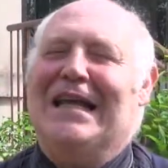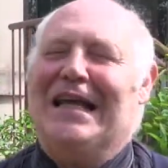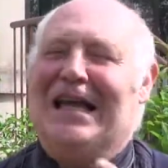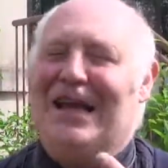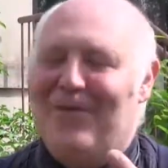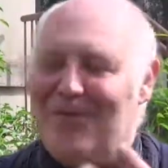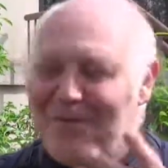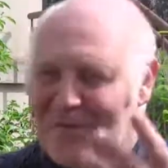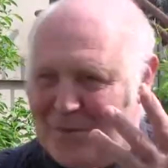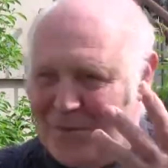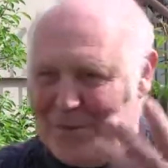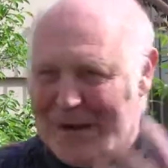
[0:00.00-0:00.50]

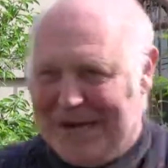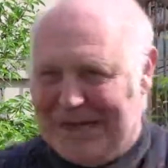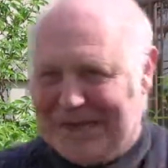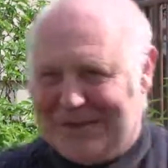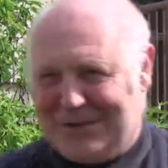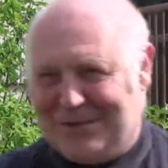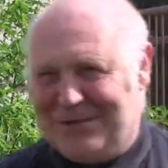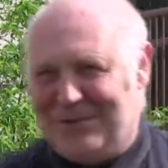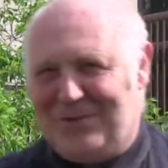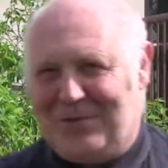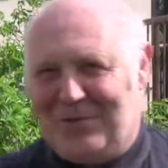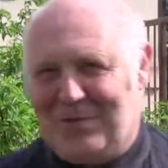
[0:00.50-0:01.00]

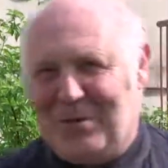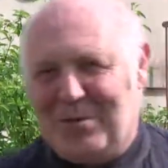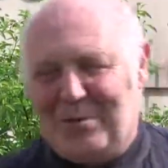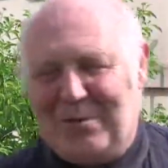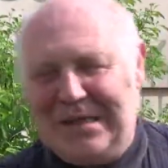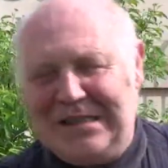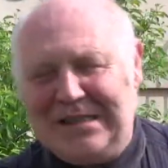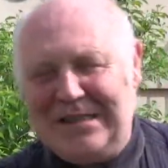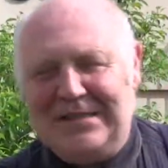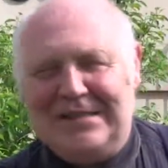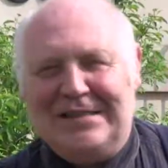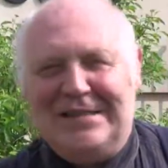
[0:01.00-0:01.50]
information for
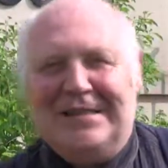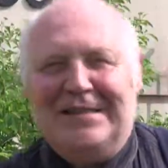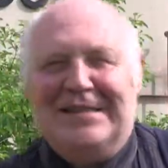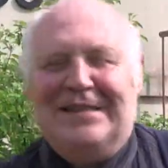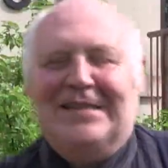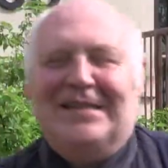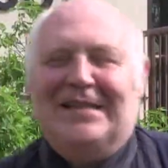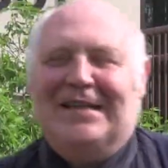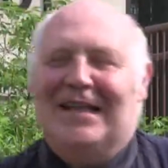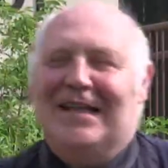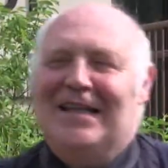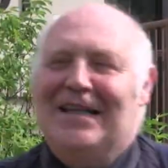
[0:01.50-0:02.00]
me,
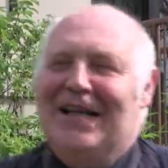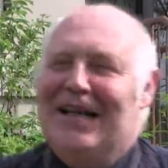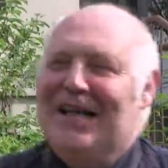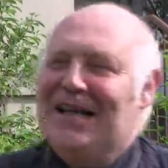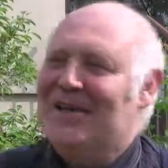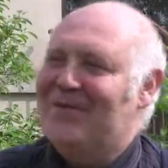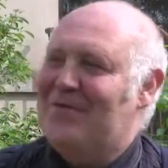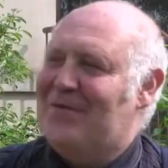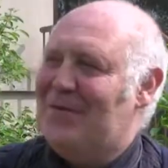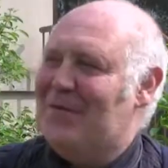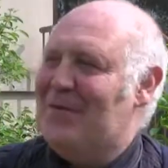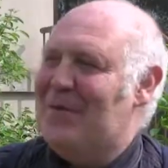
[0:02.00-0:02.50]
and that
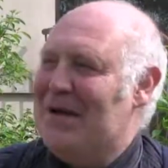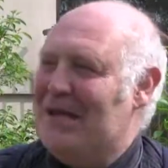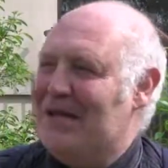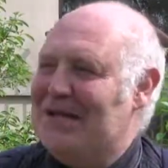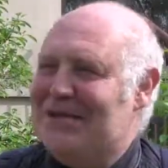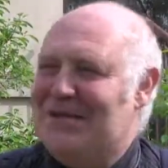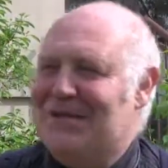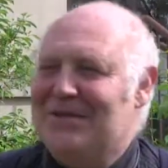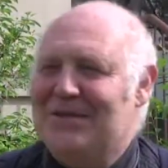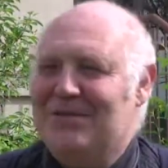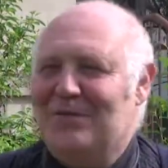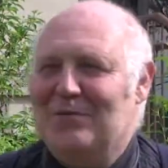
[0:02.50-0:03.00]

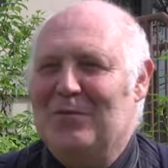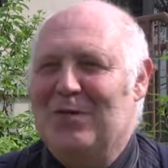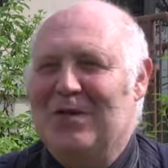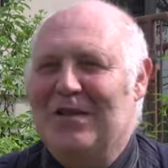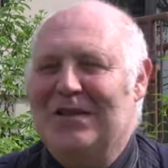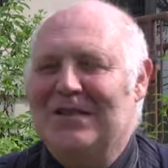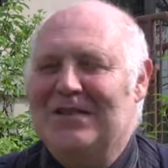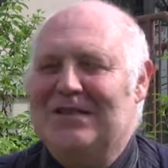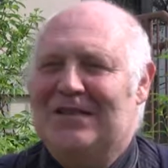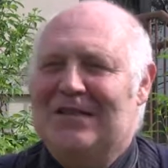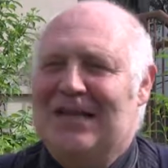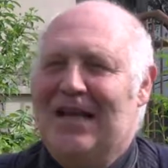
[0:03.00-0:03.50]
information
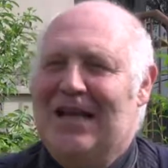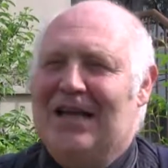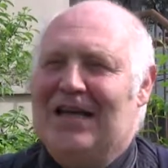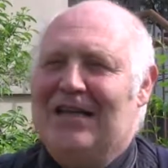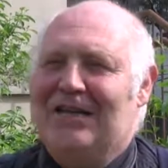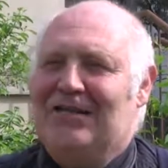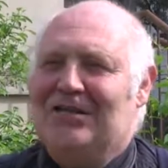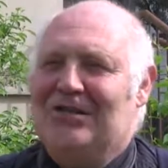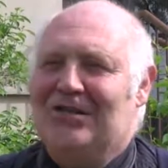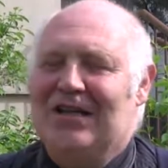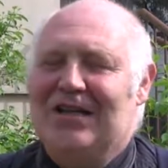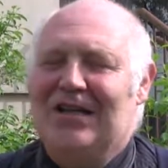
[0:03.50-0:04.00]
was a
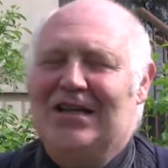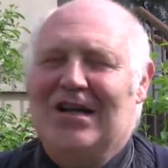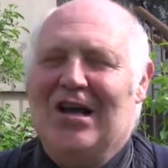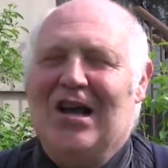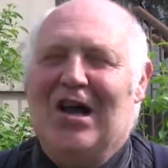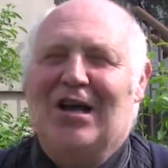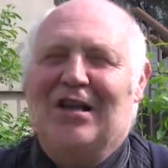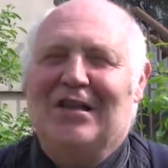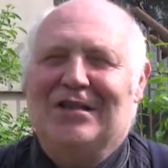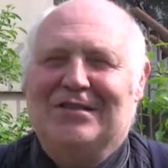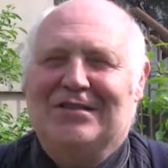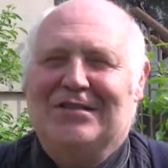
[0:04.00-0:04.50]

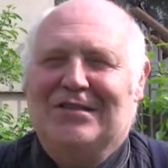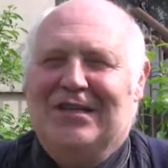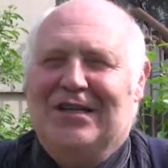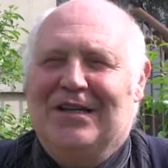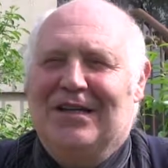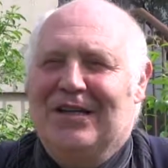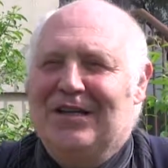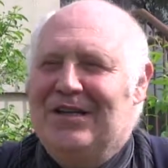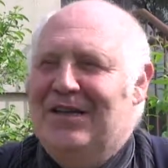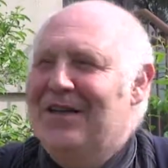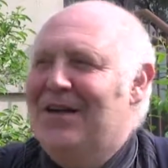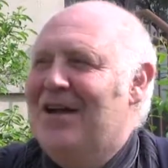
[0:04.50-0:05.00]

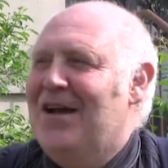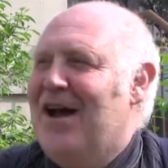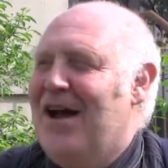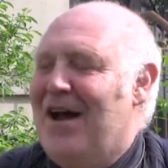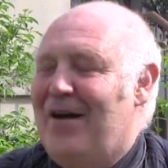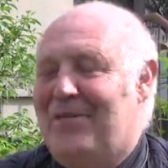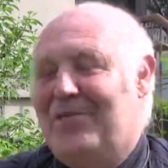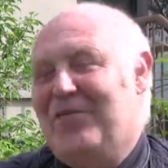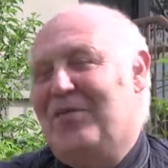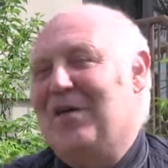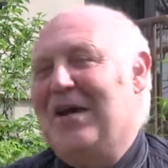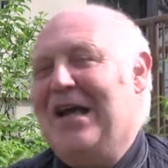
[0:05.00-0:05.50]
genealogy
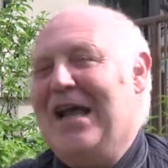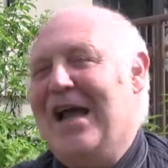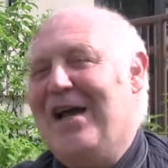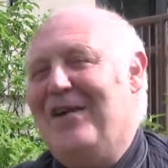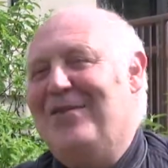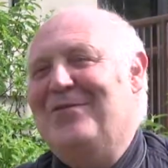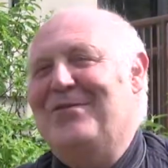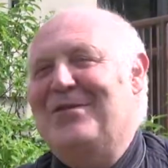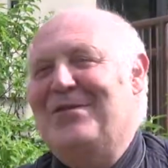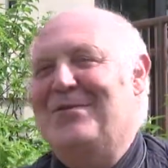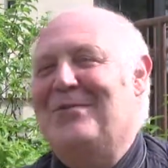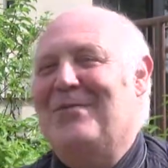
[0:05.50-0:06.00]
of
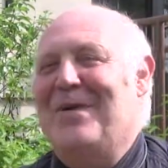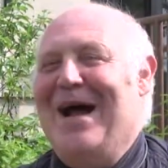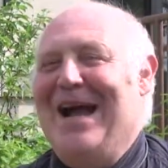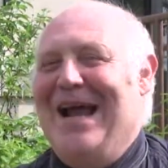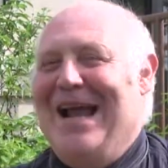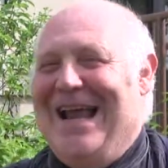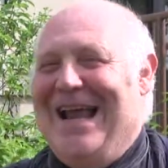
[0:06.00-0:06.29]
300 of my